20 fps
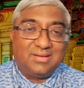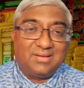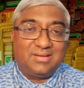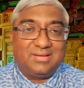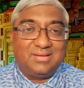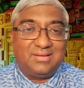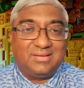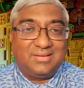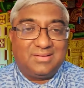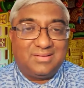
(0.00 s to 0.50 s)

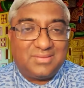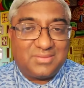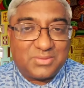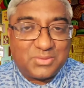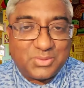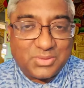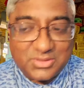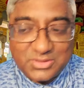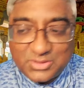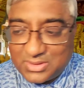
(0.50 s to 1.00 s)
to
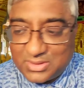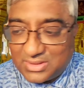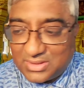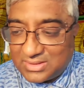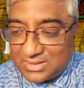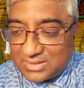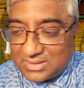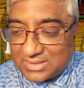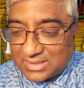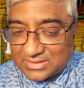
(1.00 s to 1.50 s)
Arjuna
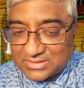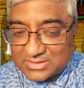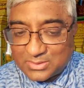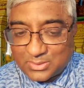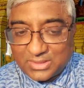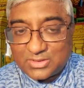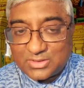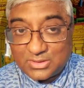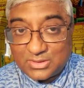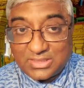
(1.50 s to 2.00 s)
in the text.
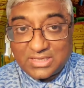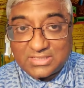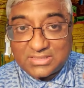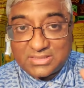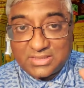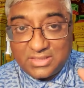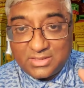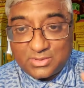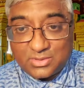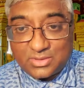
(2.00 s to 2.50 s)
Okay, so
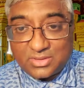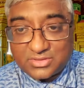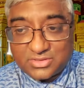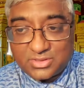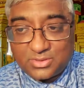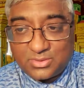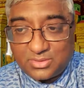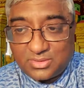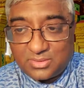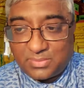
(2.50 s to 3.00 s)
that's the
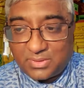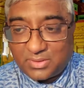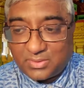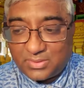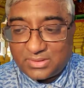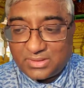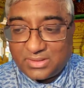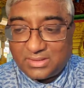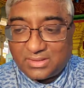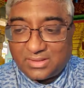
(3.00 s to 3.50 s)
introduction to the
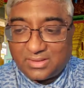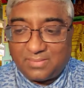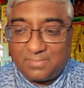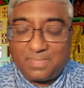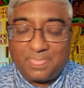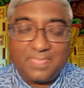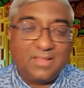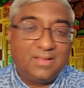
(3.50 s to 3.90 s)
Bhagavad Gita.